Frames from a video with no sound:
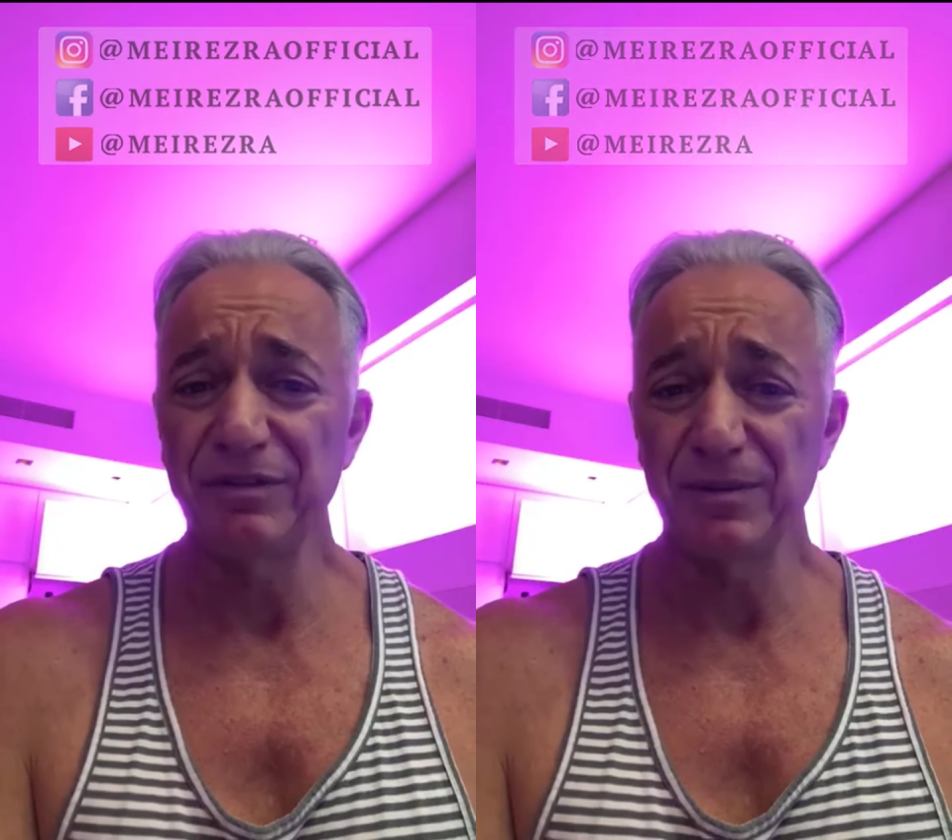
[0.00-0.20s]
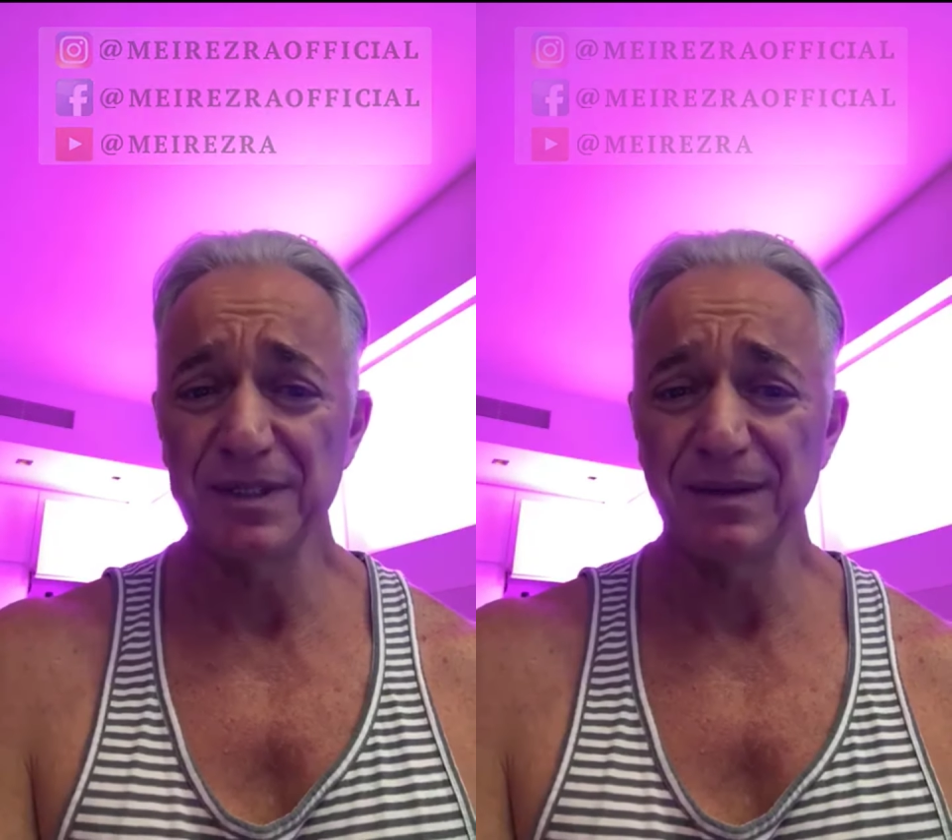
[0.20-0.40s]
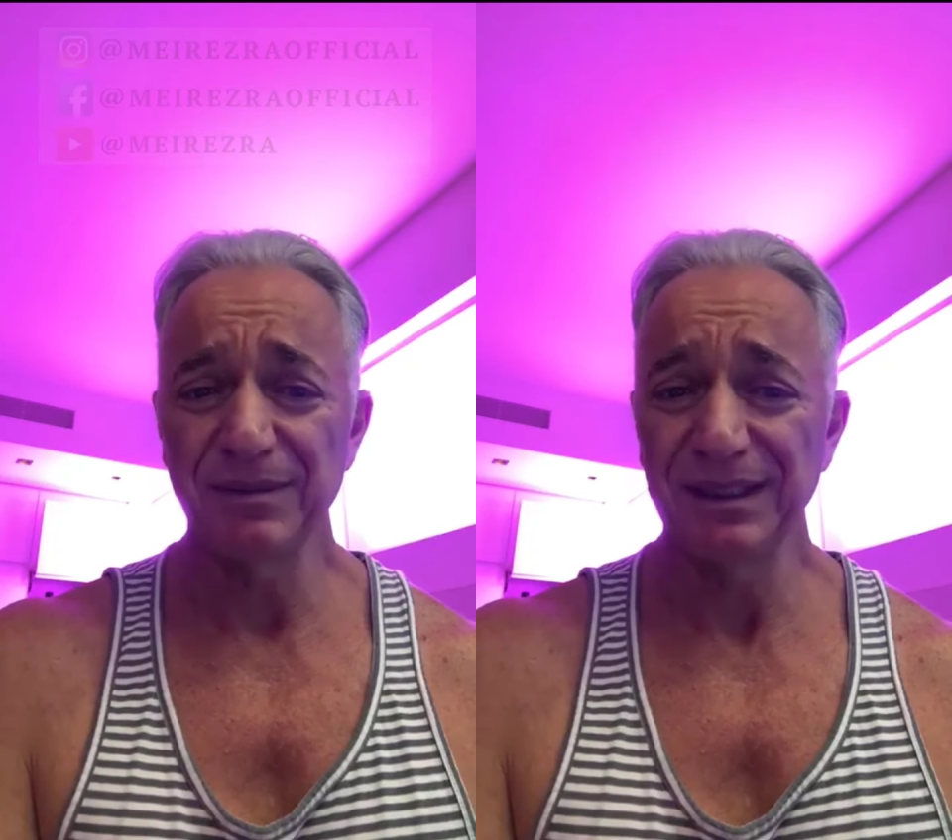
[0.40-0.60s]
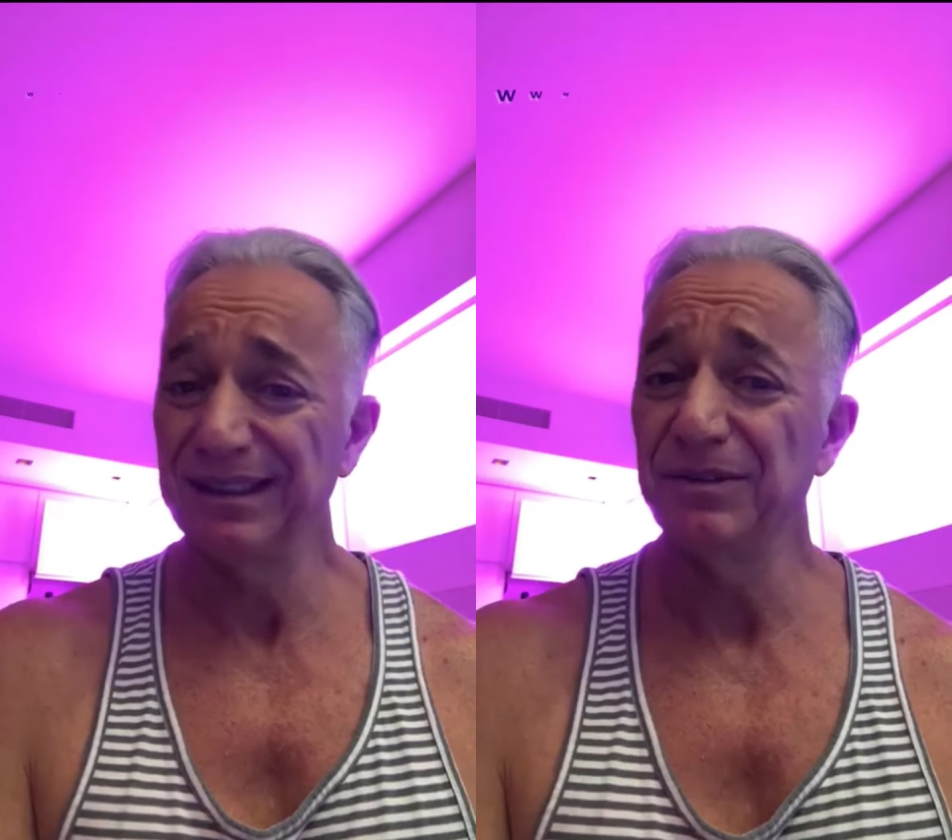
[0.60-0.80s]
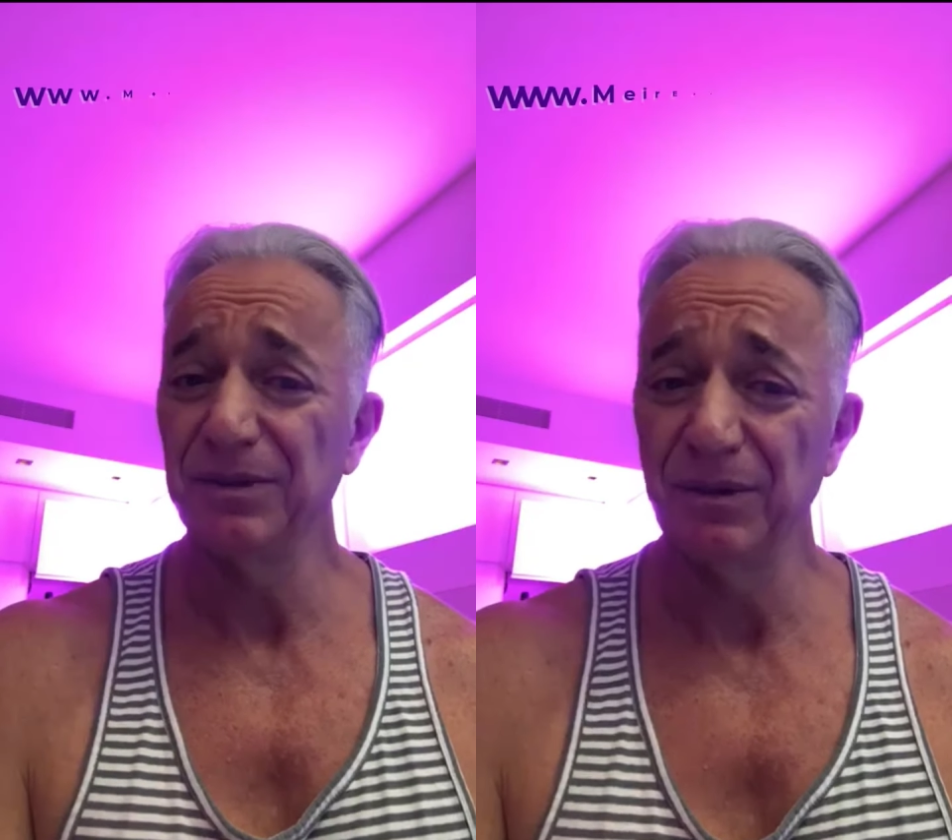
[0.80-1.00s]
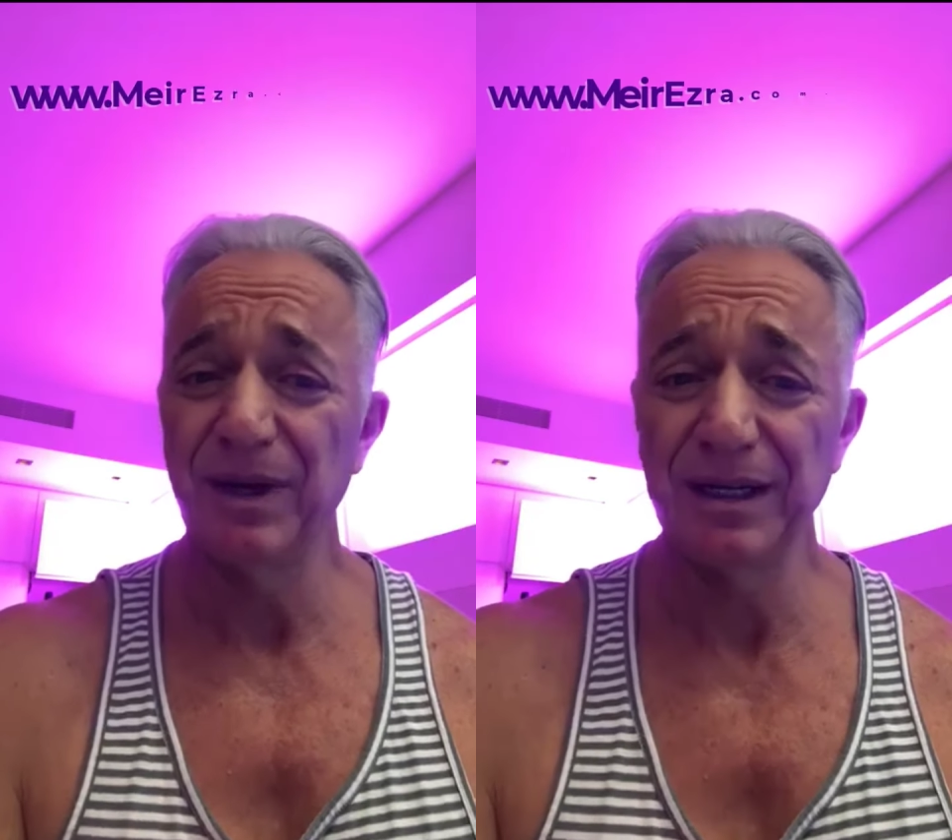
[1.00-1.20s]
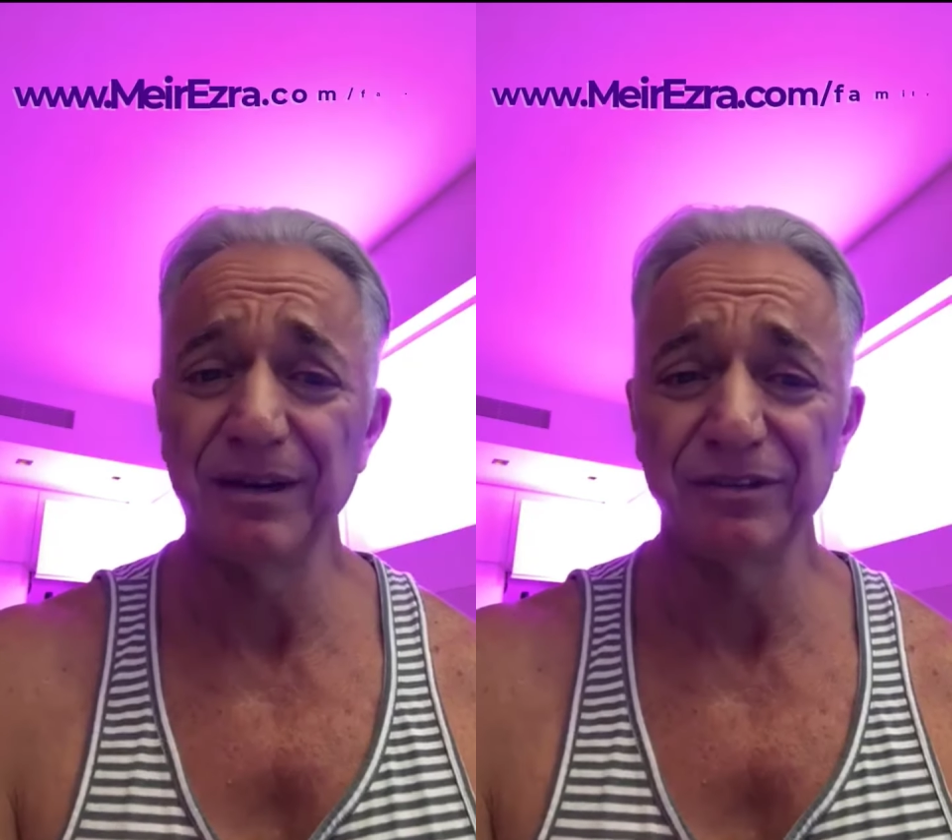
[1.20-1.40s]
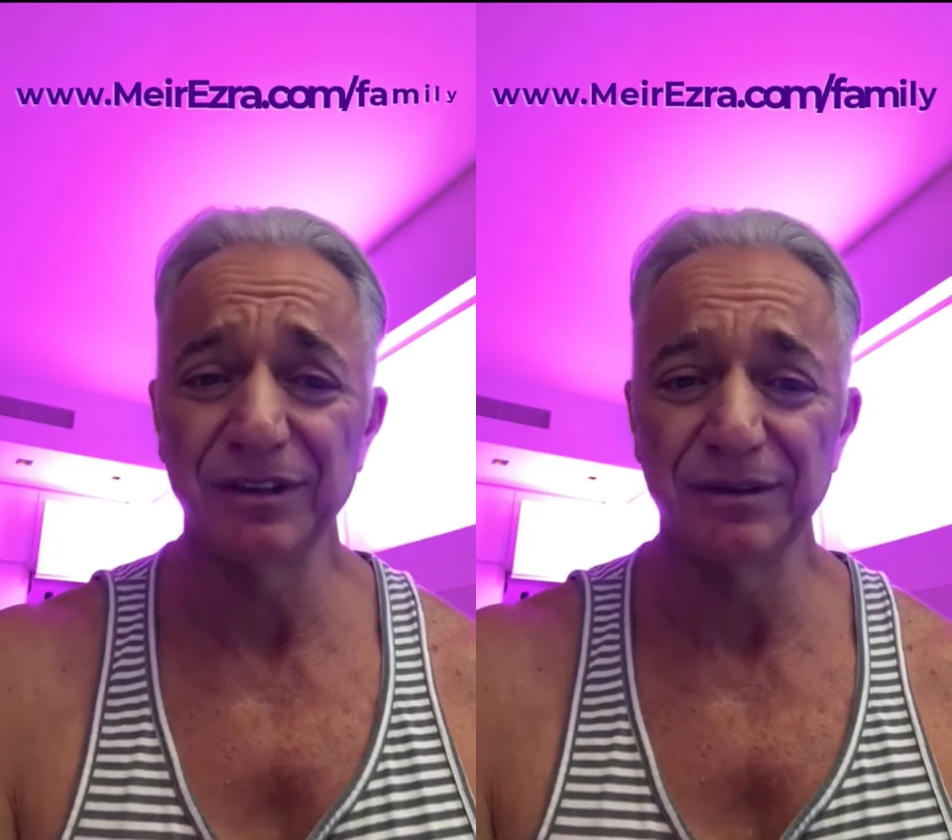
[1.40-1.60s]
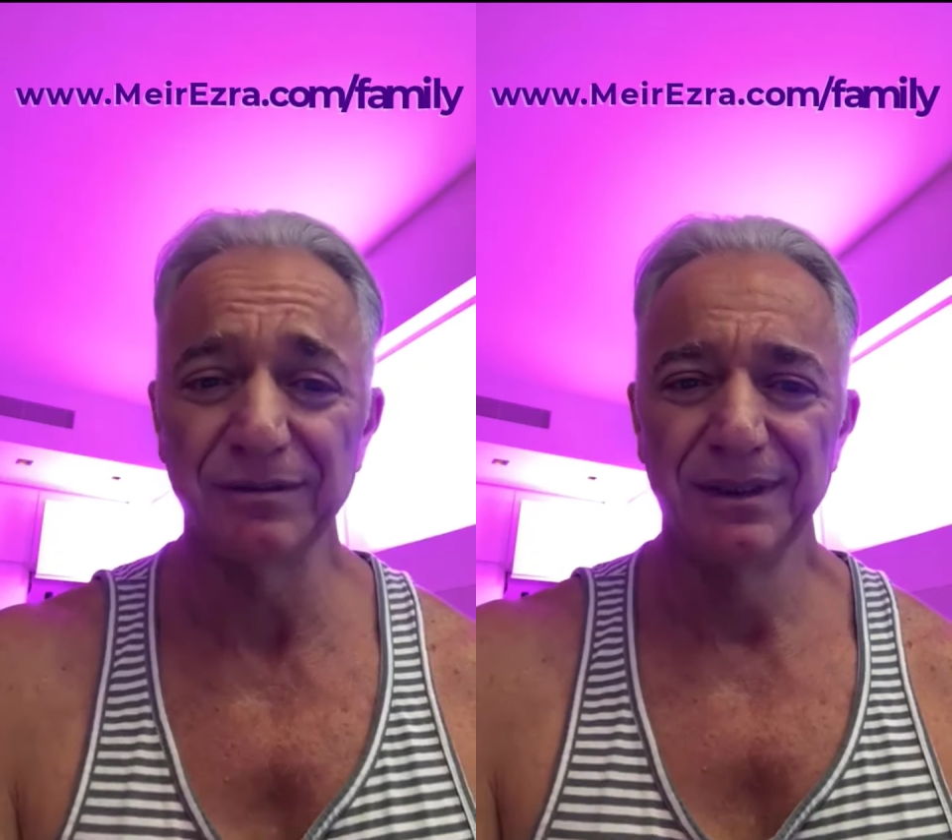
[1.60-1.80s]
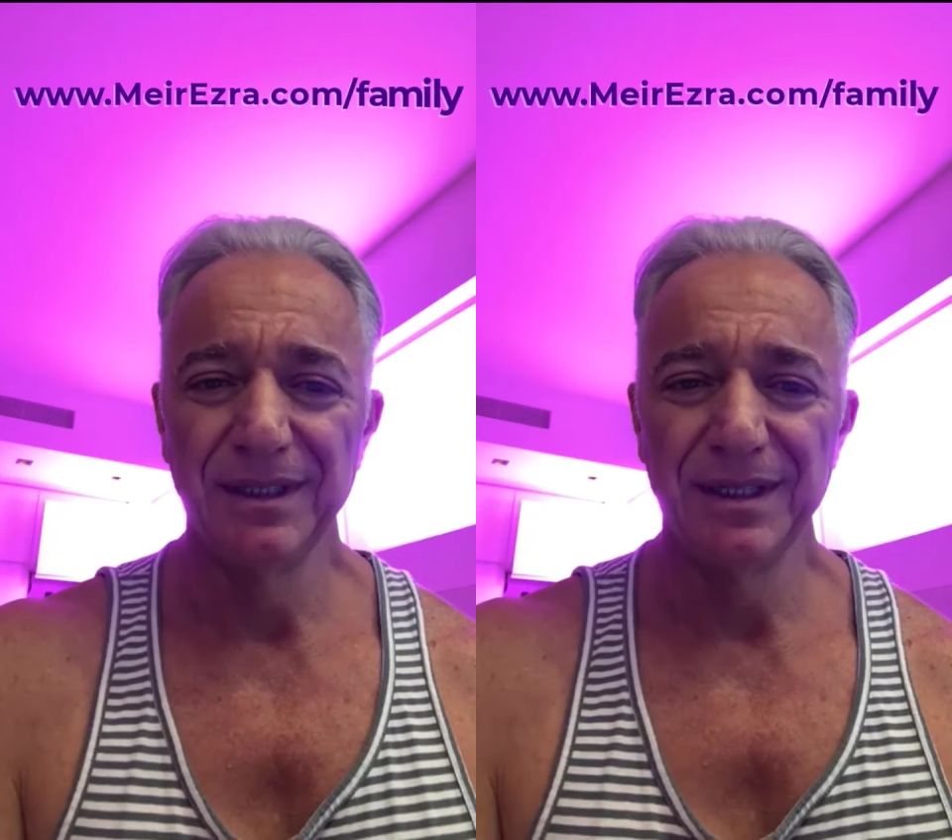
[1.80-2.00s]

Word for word: from something, it will run after you.